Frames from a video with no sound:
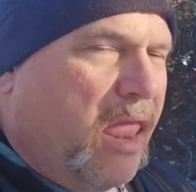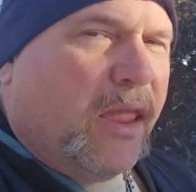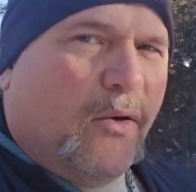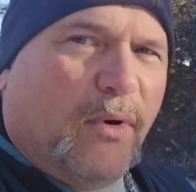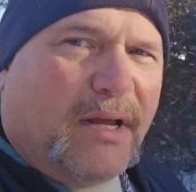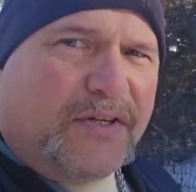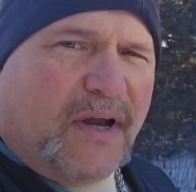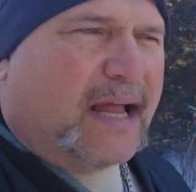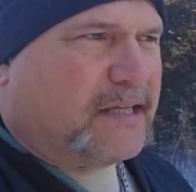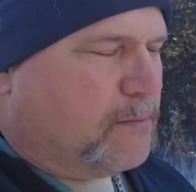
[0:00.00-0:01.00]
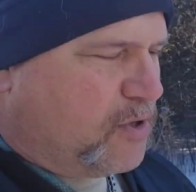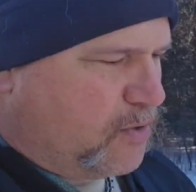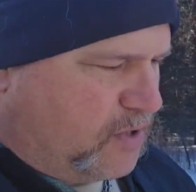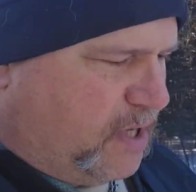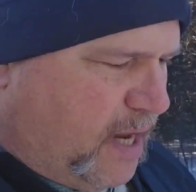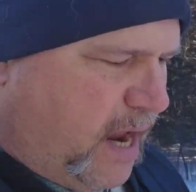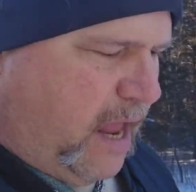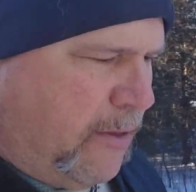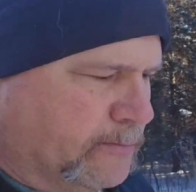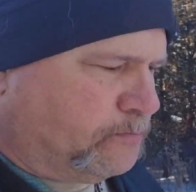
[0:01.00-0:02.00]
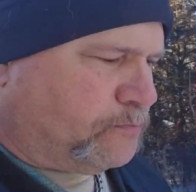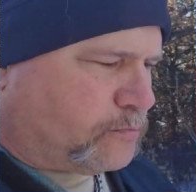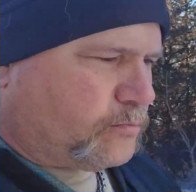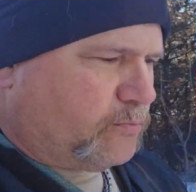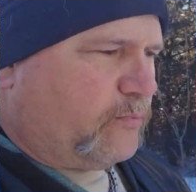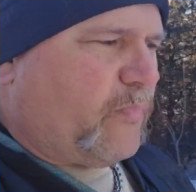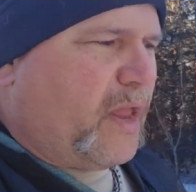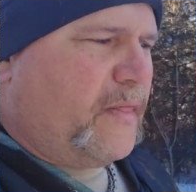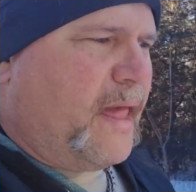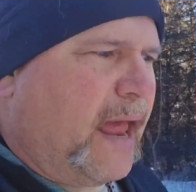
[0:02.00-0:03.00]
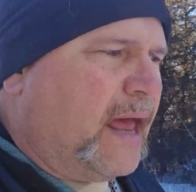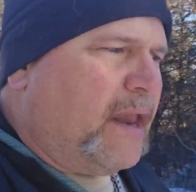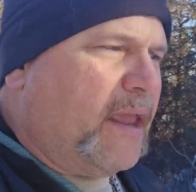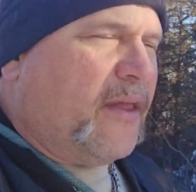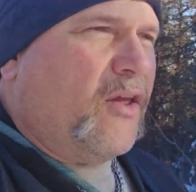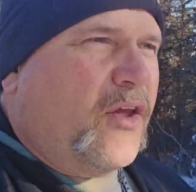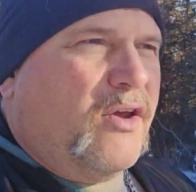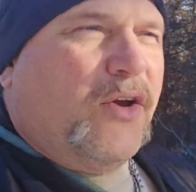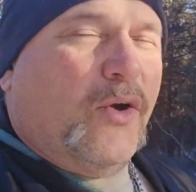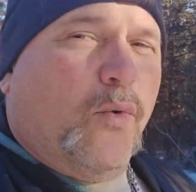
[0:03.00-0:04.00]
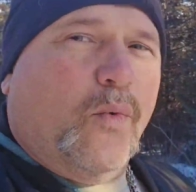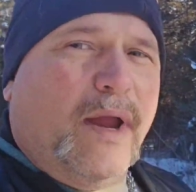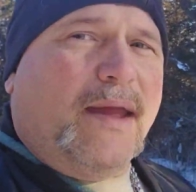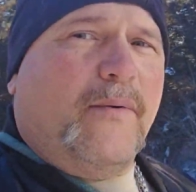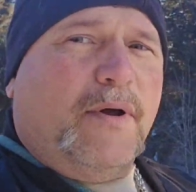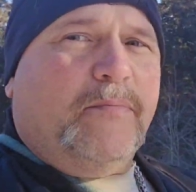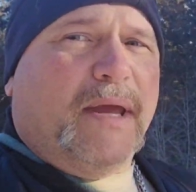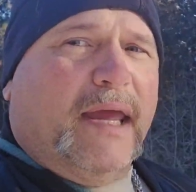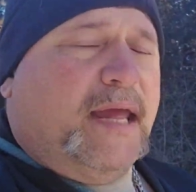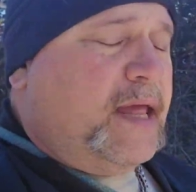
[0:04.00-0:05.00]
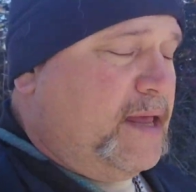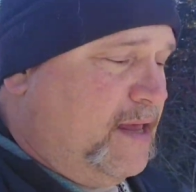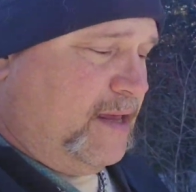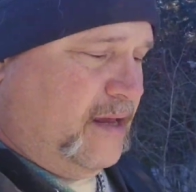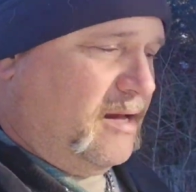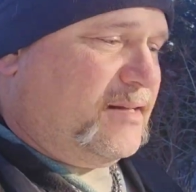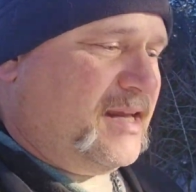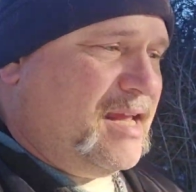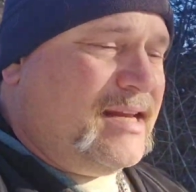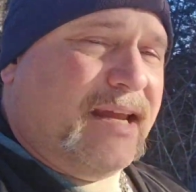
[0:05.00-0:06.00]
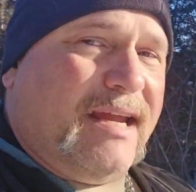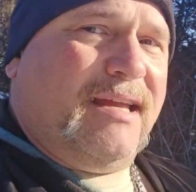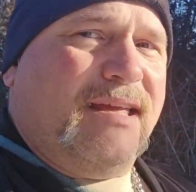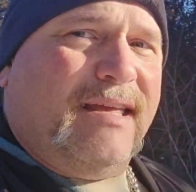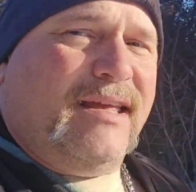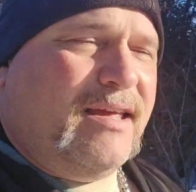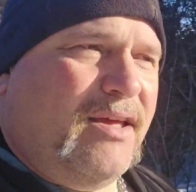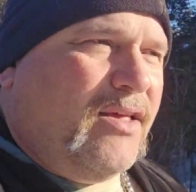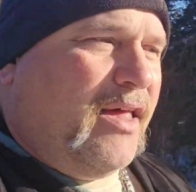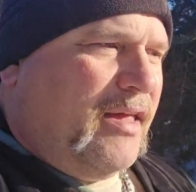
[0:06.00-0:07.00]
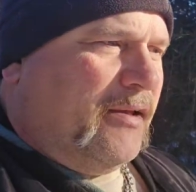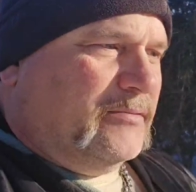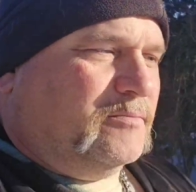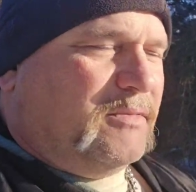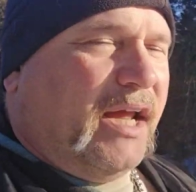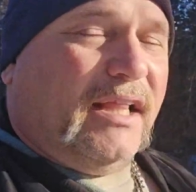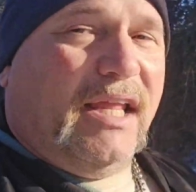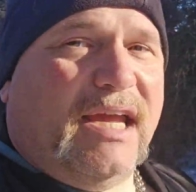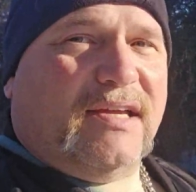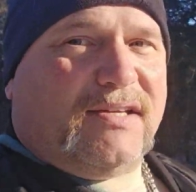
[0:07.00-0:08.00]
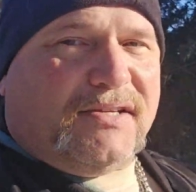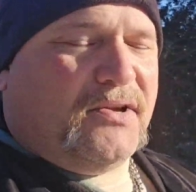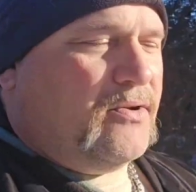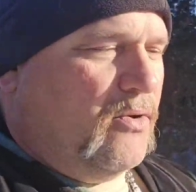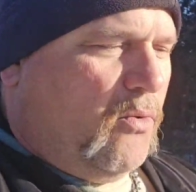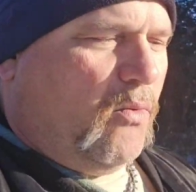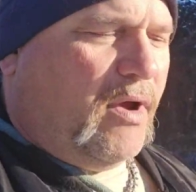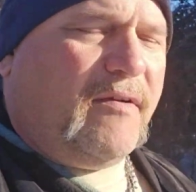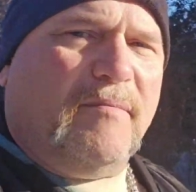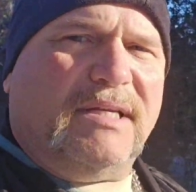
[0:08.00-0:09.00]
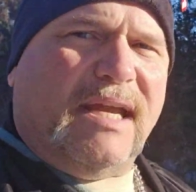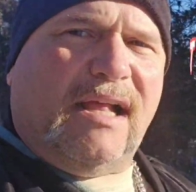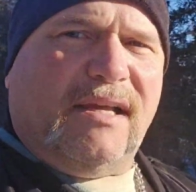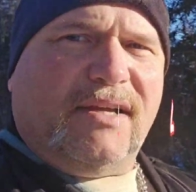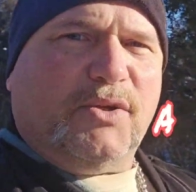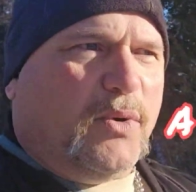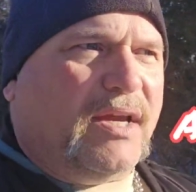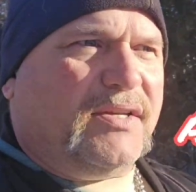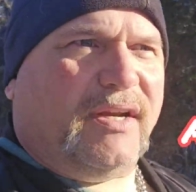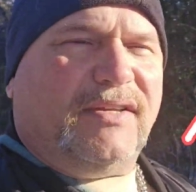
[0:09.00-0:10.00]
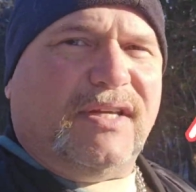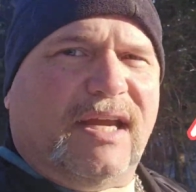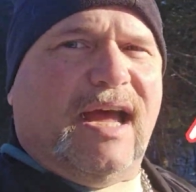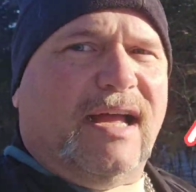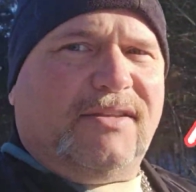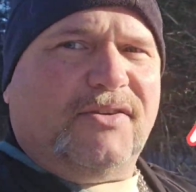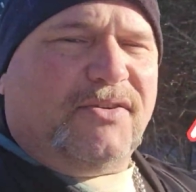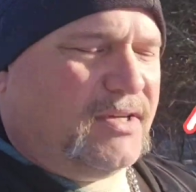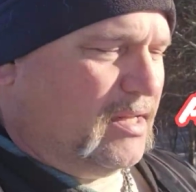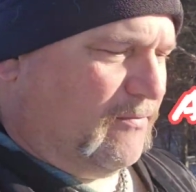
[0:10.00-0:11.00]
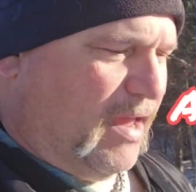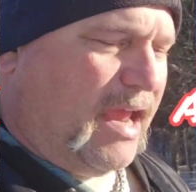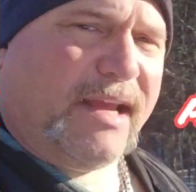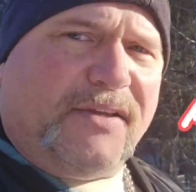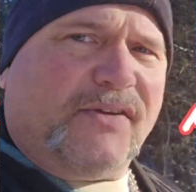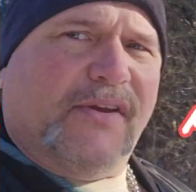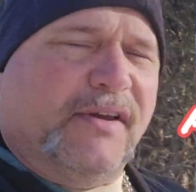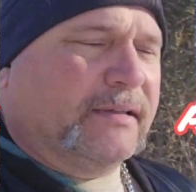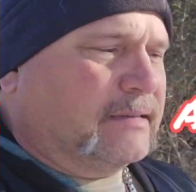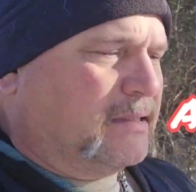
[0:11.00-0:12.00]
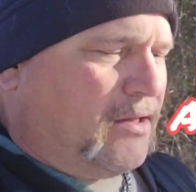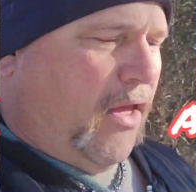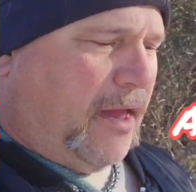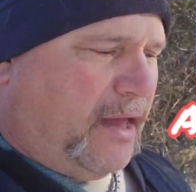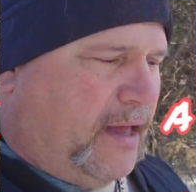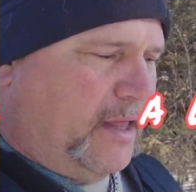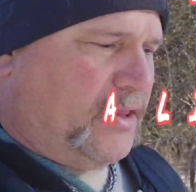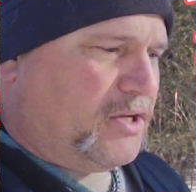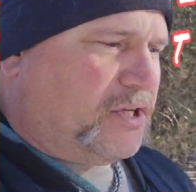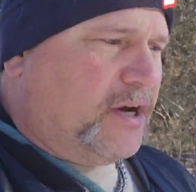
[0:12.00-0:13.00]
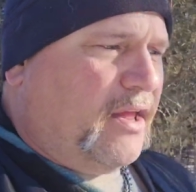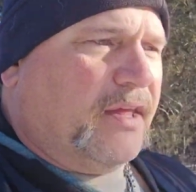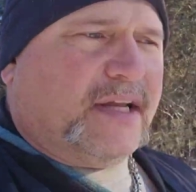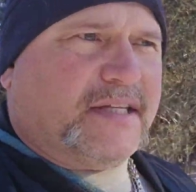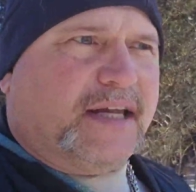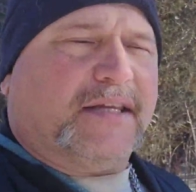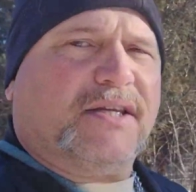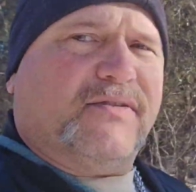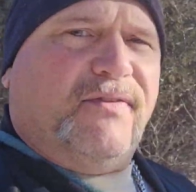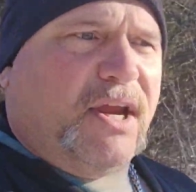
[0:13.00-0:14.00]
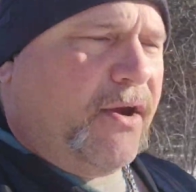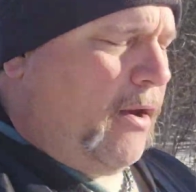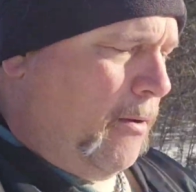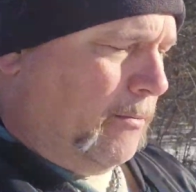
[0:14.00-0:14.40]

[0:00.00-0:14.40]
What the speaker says: We also got some news today that we will be attending at least one of Metallica's residency concerts in Vegas this year. I think it's at the Sphere.